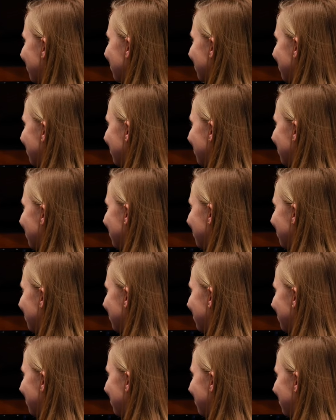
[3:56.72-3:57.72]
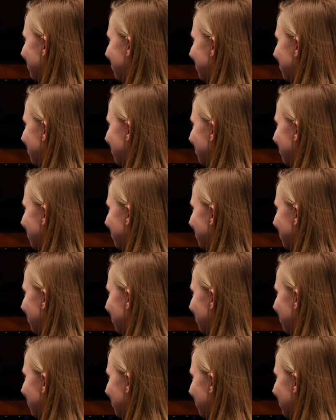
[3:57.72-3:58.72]

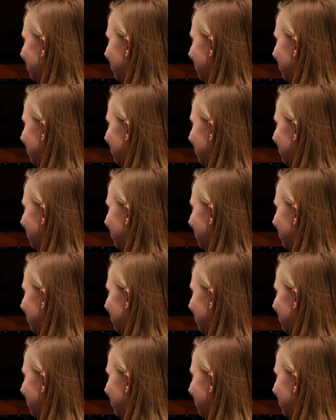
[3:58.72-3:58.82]
This person isn't speaking.